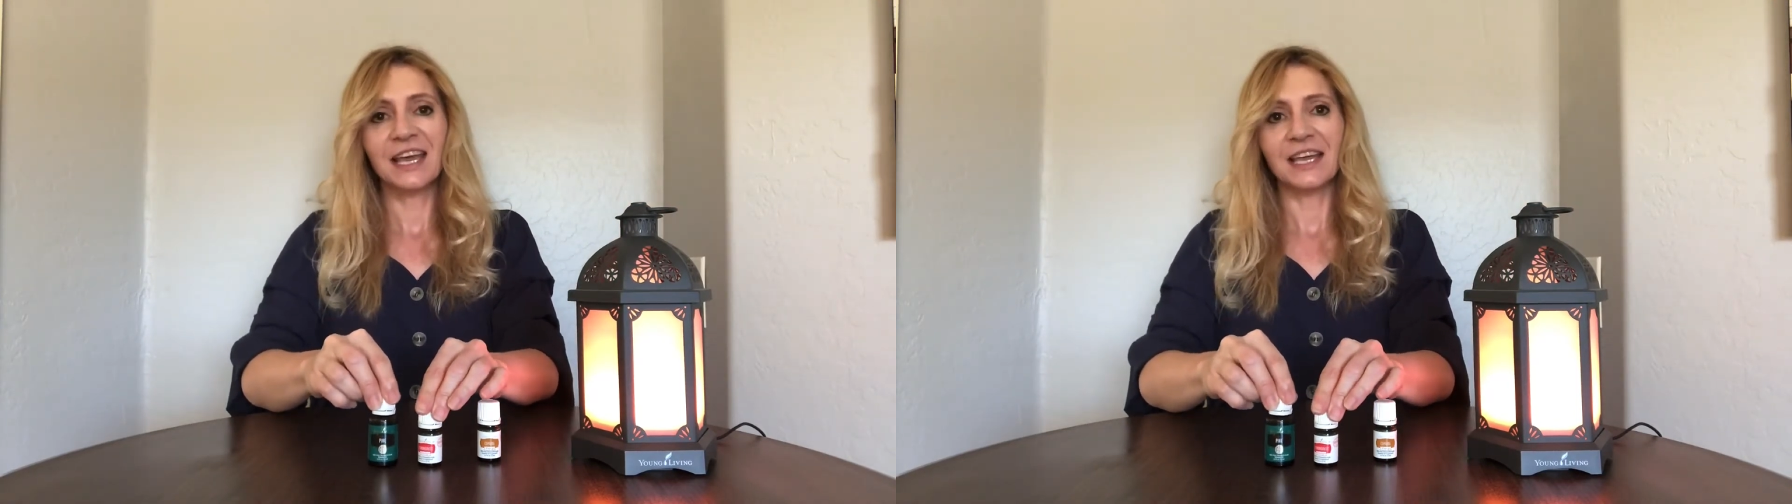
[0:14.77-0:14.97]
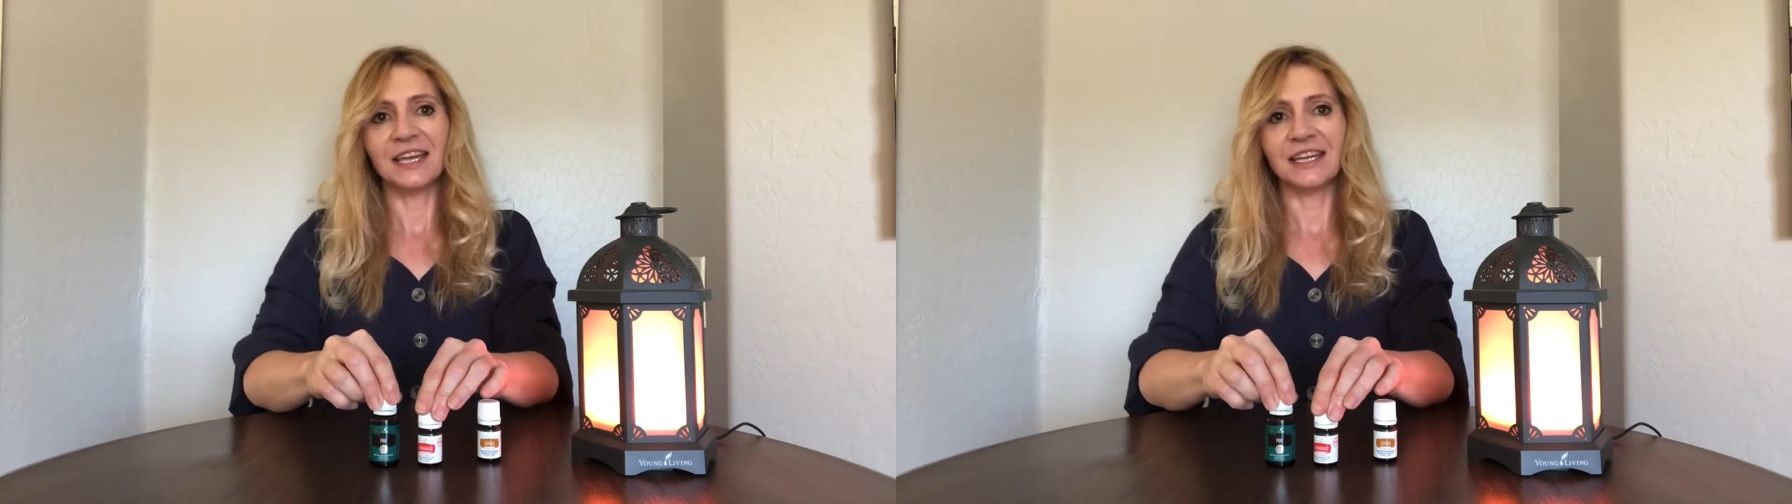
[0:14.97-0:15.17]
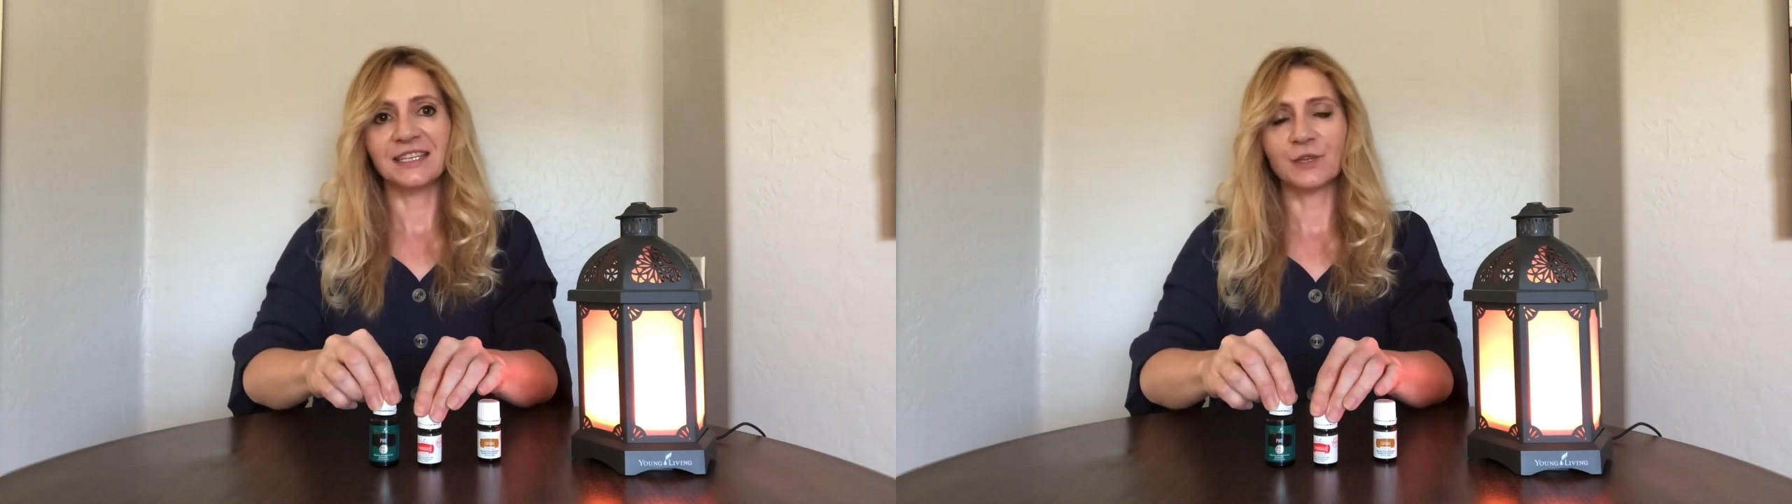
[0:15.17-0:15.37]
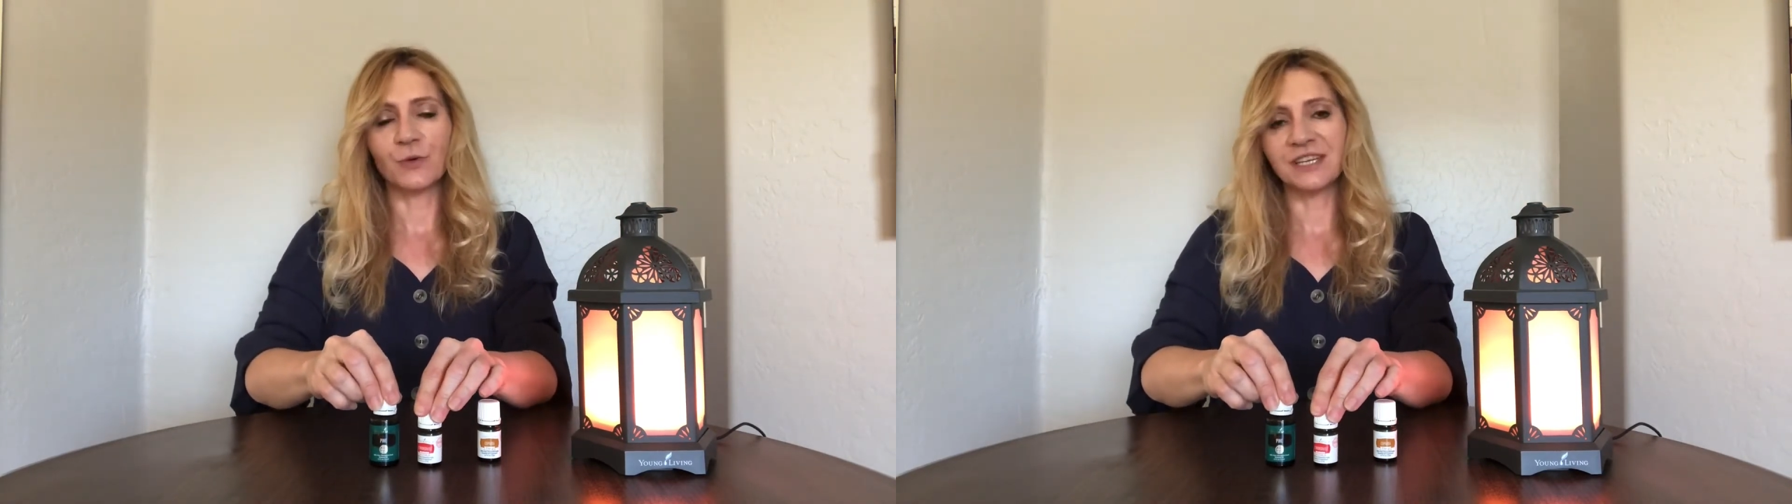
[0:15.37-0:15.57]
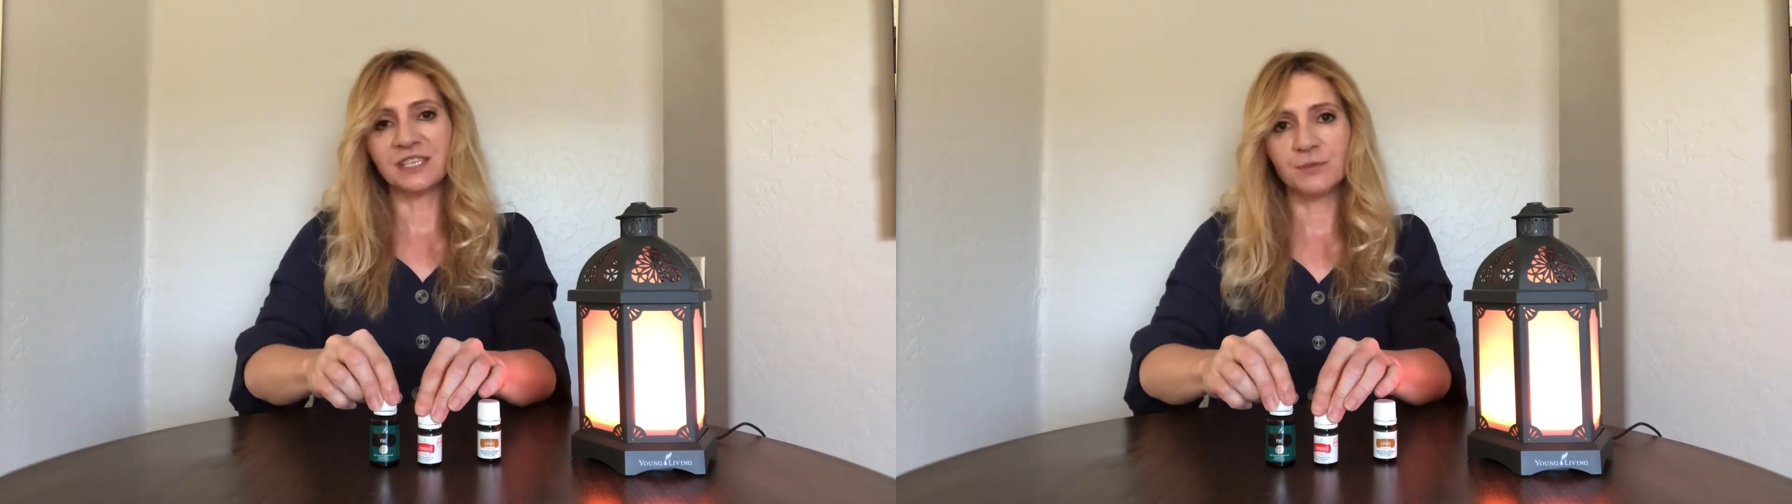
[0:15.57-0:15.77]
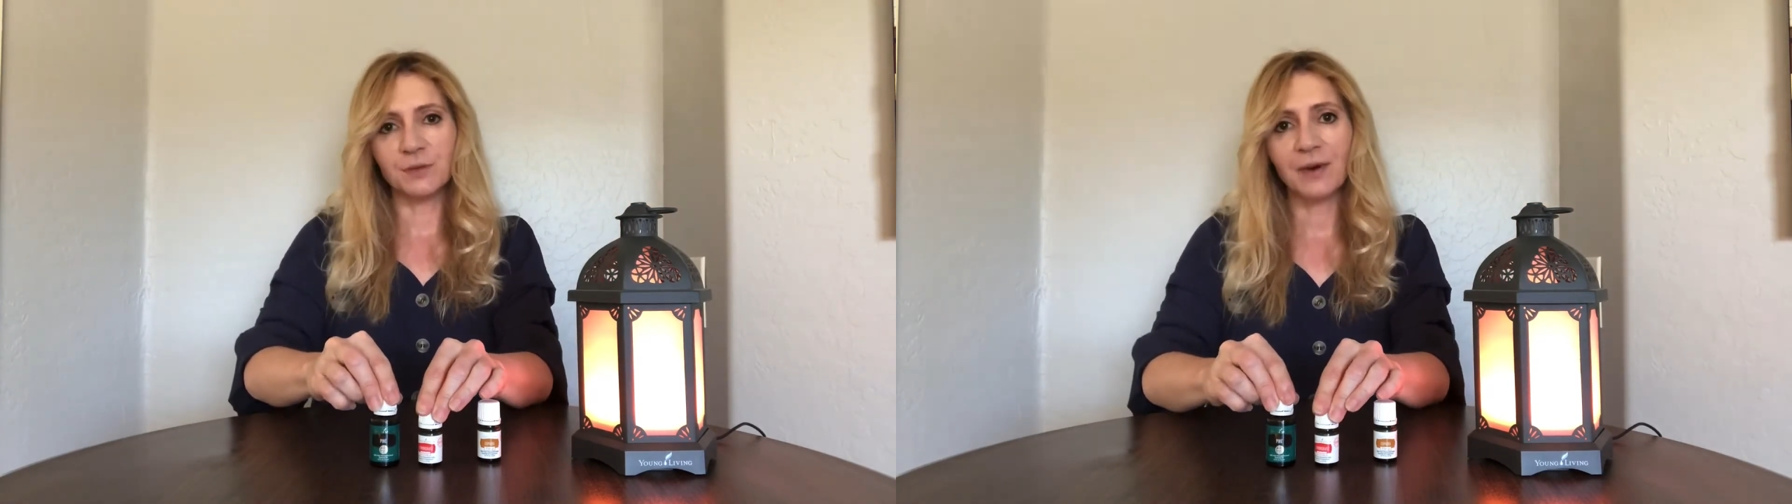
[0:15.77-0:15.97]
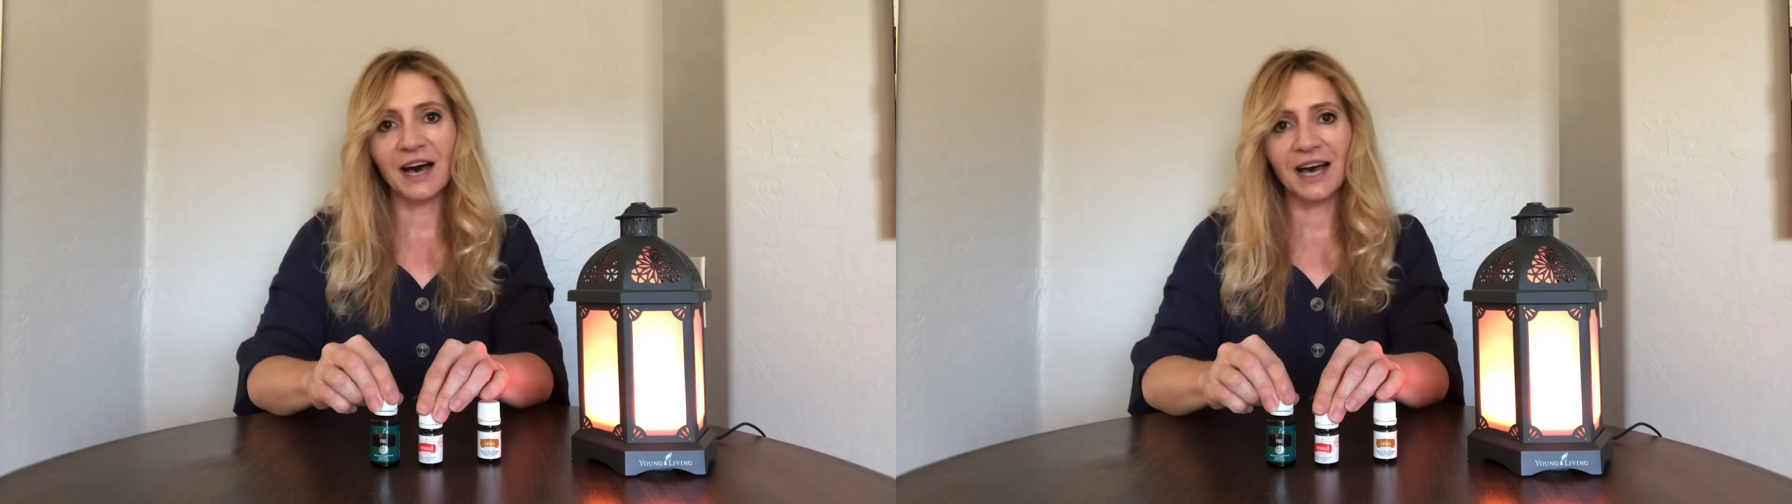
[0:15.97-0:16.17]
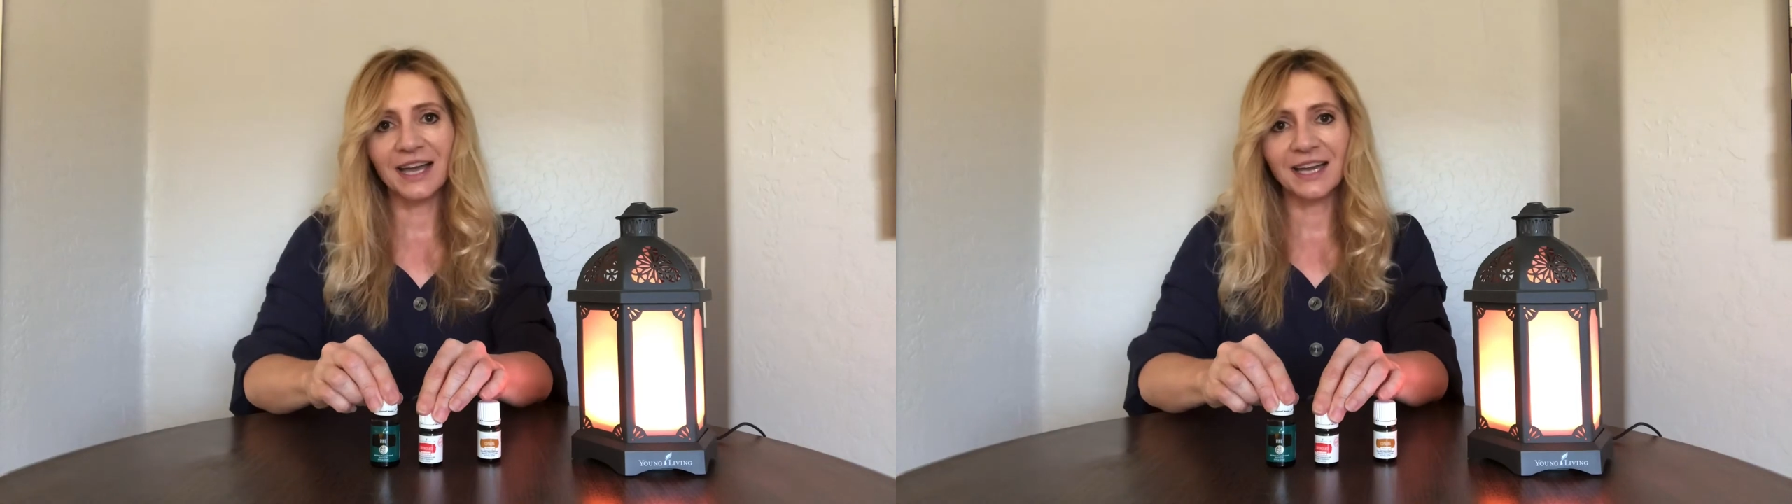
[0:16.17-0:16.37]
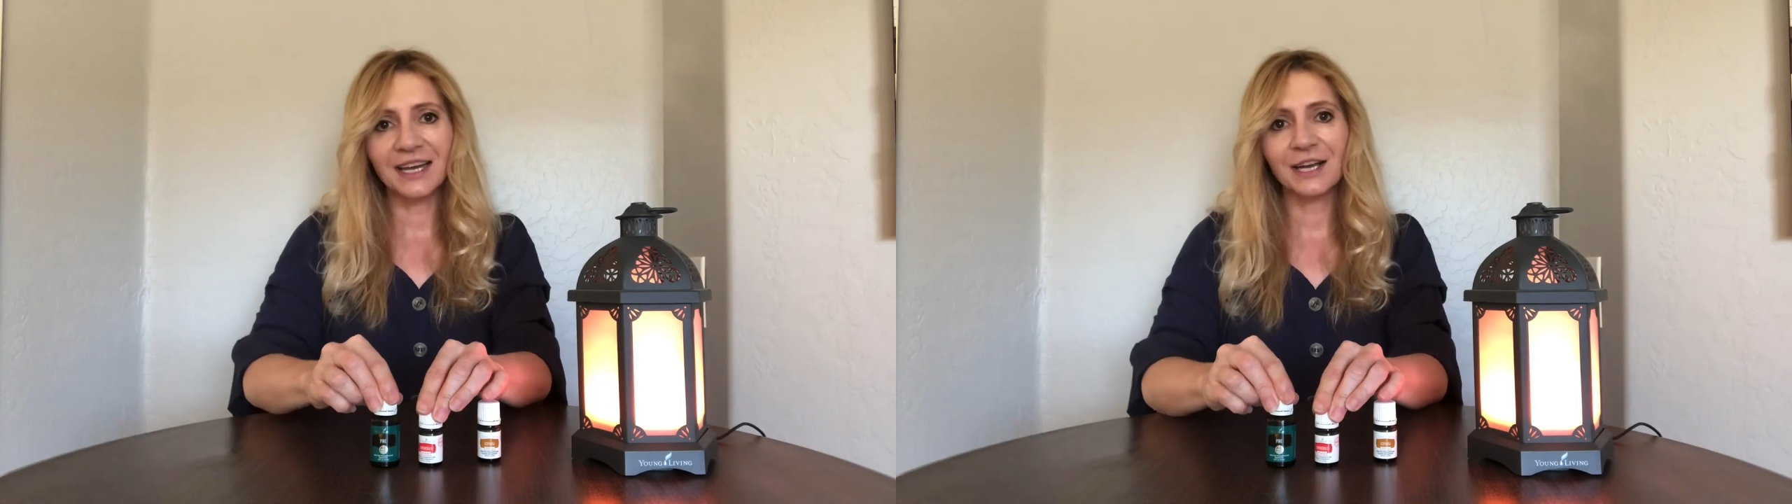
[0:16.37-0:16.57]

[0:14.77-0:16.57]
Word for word: It is going to be pine,